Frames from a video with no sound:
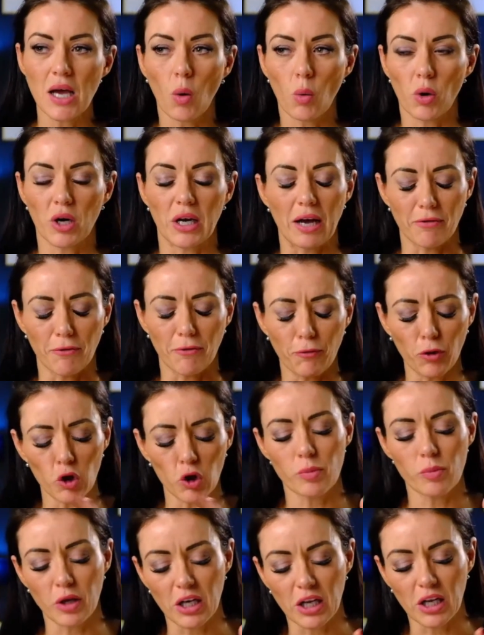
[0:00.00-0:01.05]
We're going to have a full
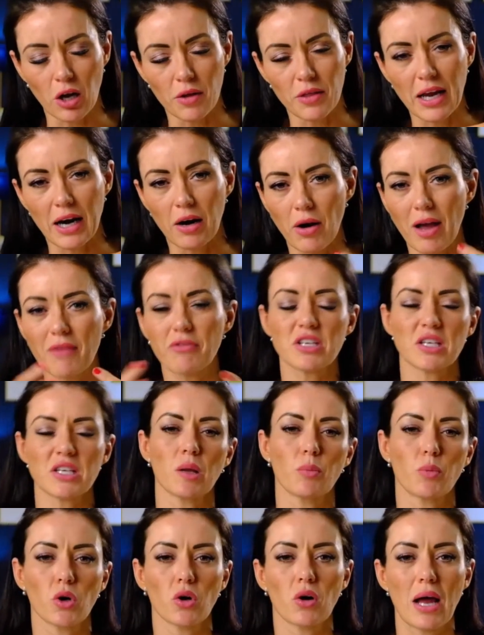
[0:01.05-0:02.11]
community on there. Every
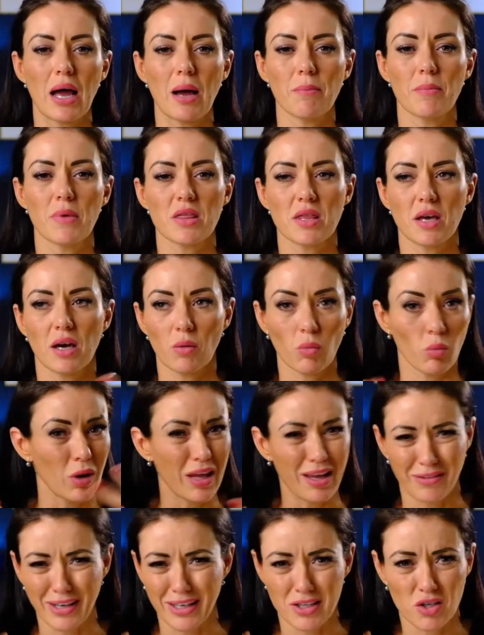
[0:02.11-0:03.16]
single program that we
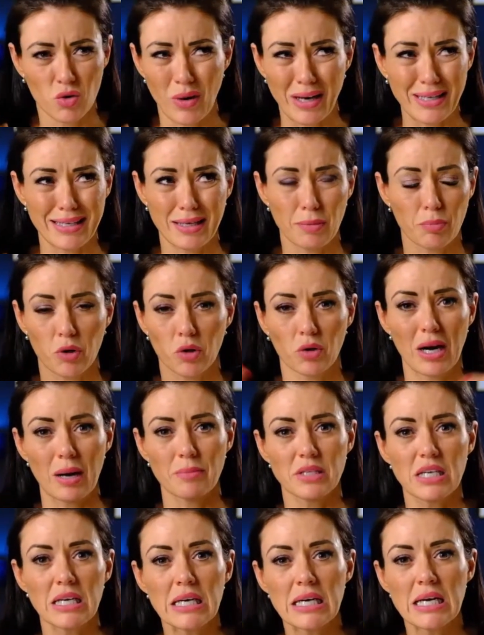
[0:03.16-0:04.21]
have, like 20
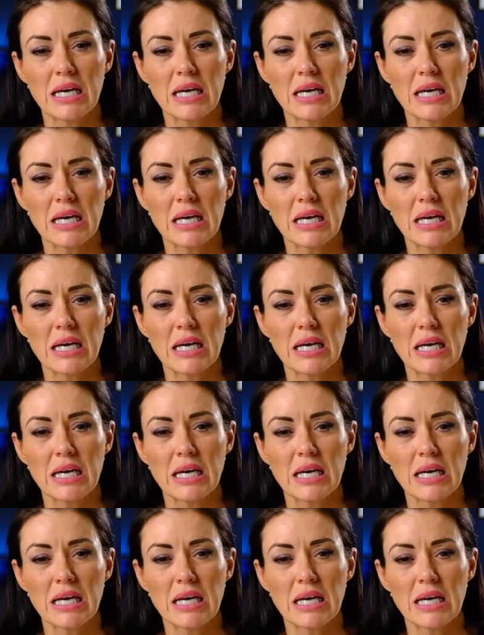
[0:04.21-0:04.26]
programs,